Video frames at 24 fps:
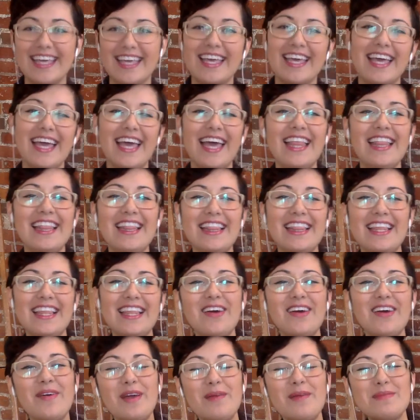Hello,
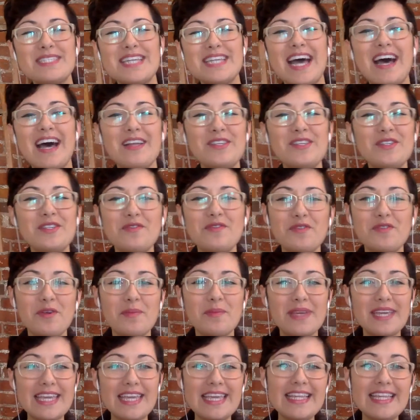I'm Tanya from
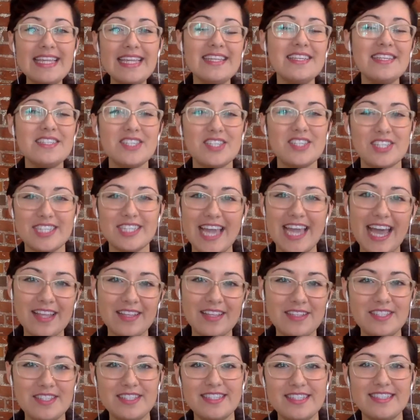English
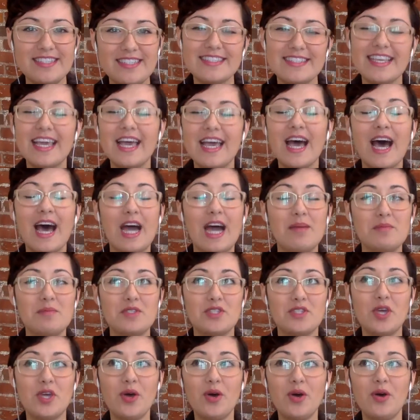Challenges. I'm
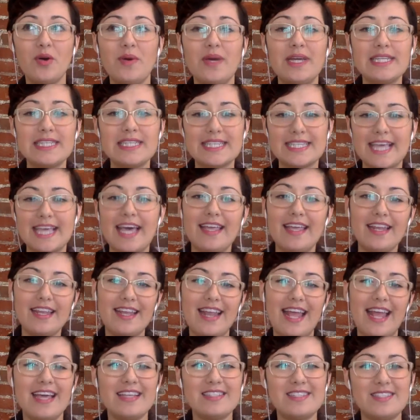so excited
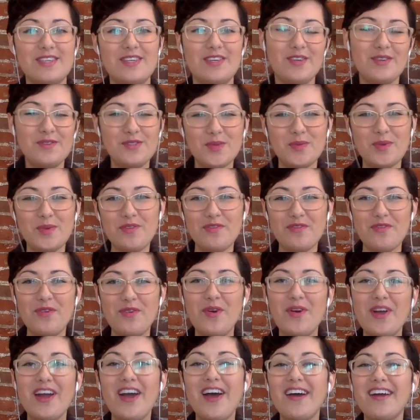as usual
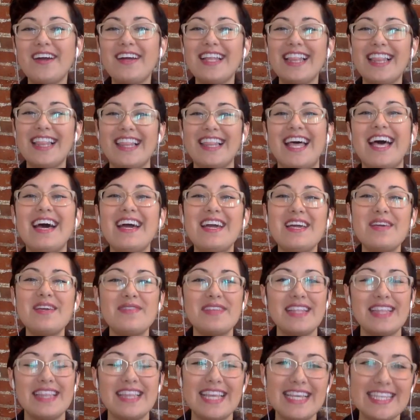for our live
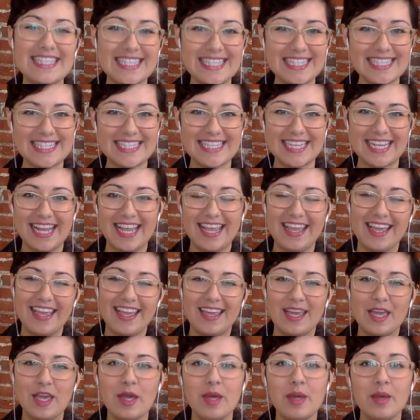lesson today
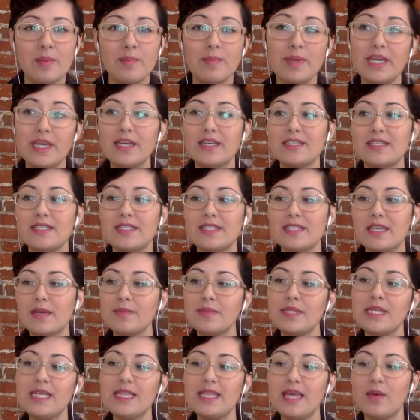because it's
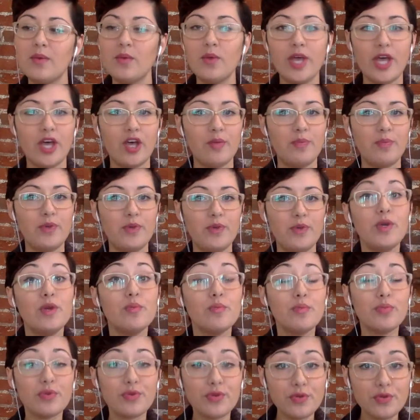something that will help you
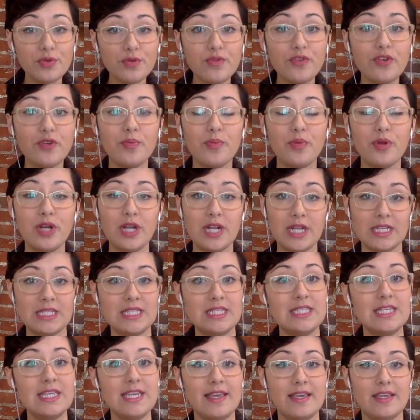improve your
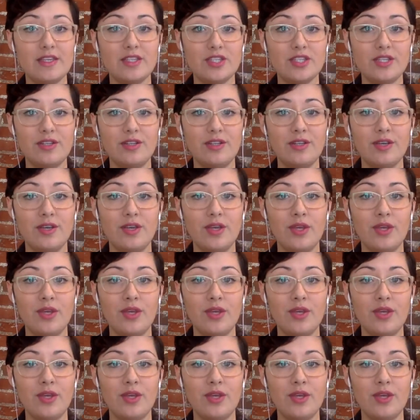pronunciation